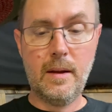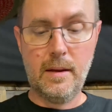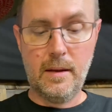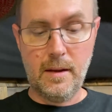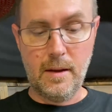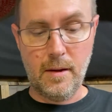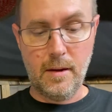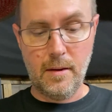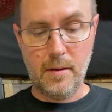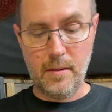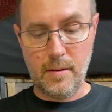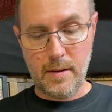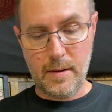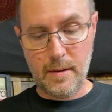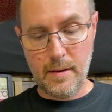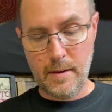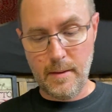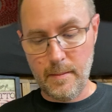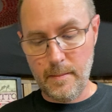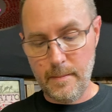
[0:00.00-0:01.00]
You
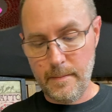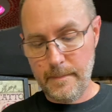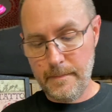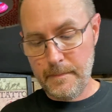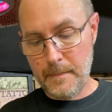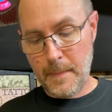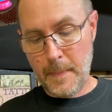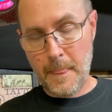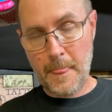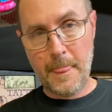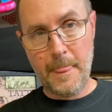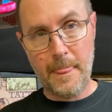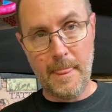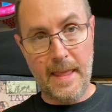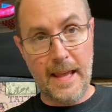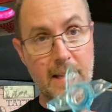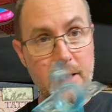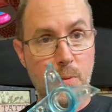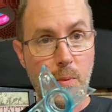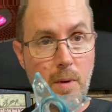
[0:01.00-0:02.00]
know,
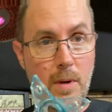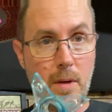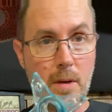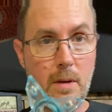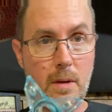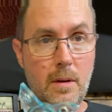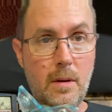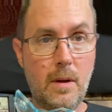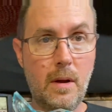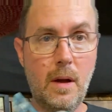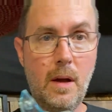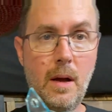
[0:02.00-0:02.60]
this one